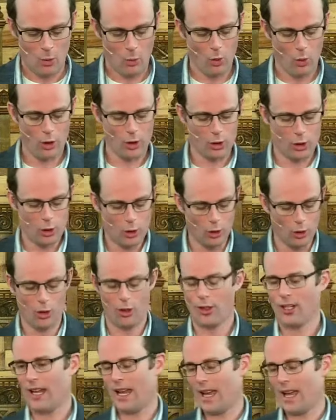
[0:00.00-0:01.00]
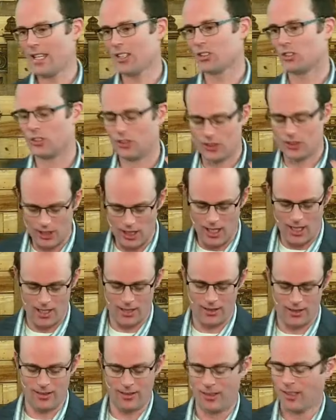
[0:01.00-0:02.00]
What God has
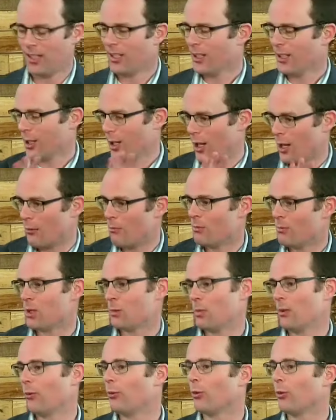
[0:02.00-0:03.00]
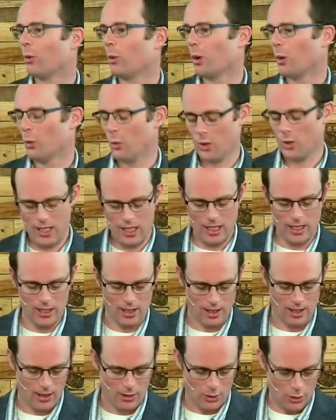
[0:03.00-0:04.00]
done comes before what
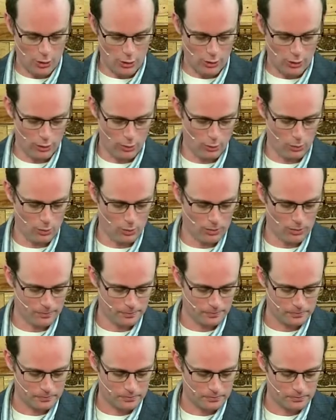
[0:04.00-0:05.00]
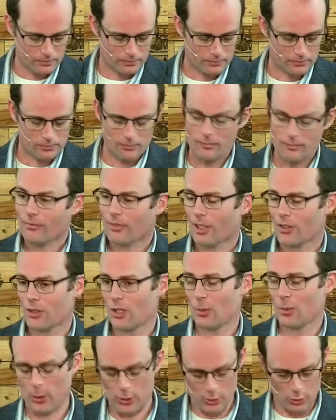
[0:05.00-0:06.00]
we do.
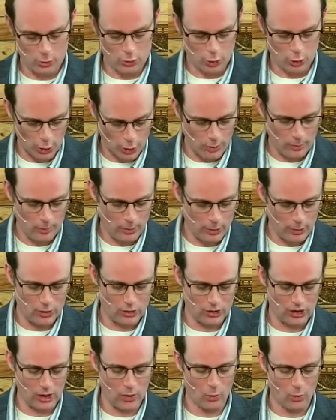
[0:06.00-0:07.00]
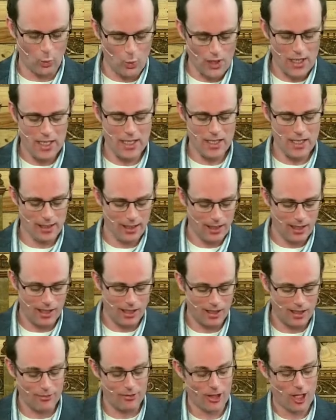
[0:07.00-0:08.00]
As the Apostle John puts it, we
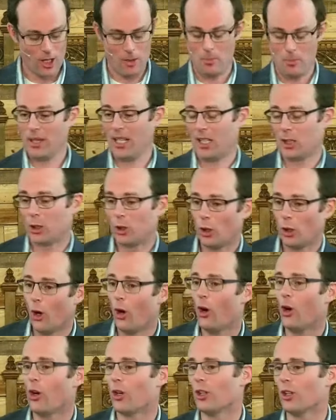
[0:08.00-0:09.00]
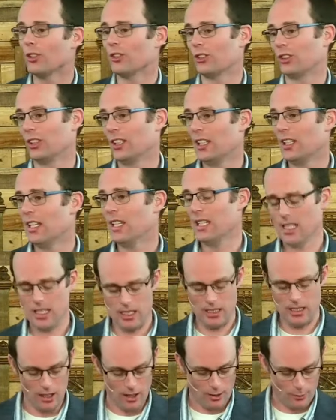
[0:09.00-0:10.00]
love because
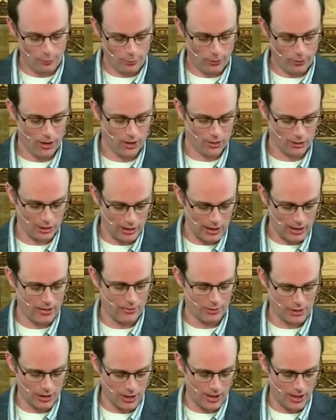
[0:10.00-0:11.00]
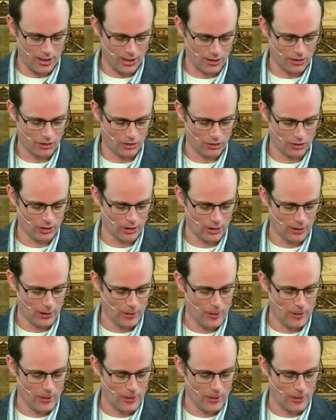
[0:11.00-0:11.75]
he first loved us.